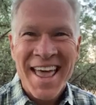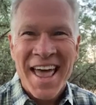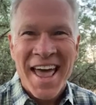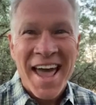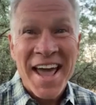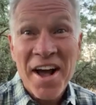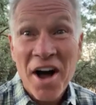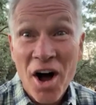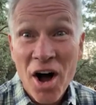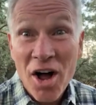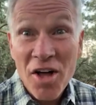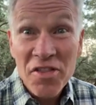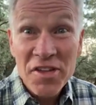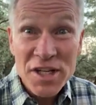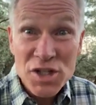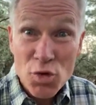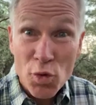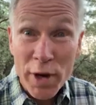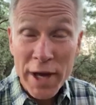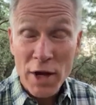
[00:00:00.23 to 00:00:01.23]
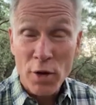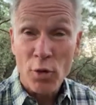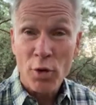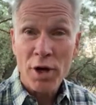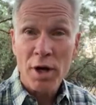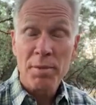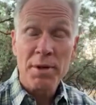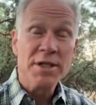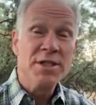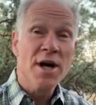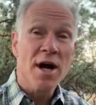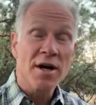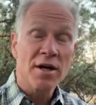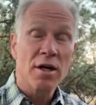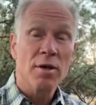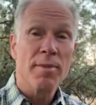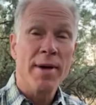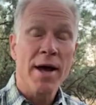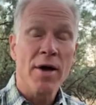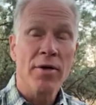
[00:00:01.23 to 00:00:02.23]
Hey, all this week, we're going to be
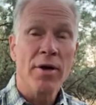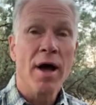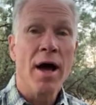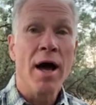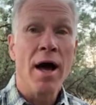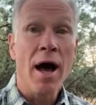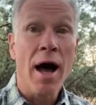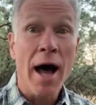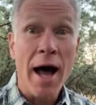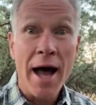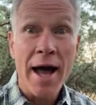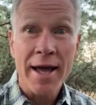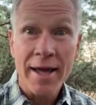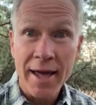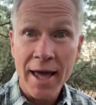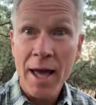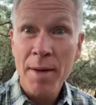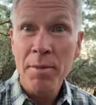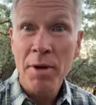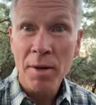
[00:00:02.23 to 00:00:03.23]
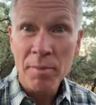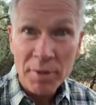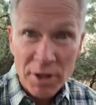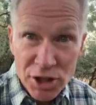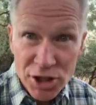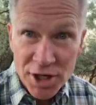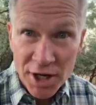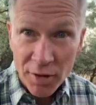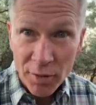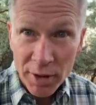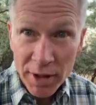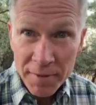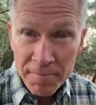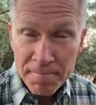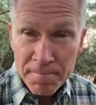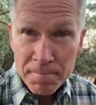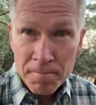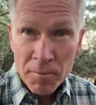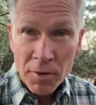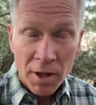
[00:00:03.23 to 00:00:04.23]
talking about uh, I Am a Missionary.
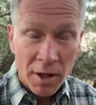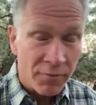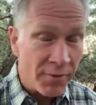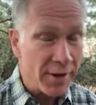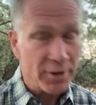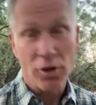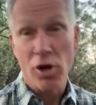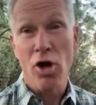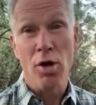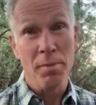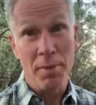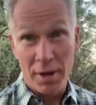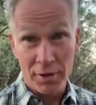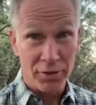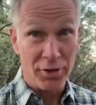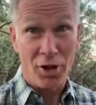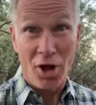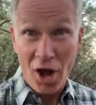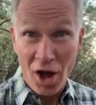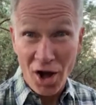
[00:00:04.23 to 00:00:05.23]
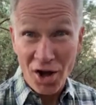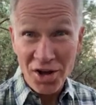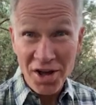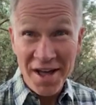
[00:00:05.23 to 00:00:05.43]
In fact, all month long,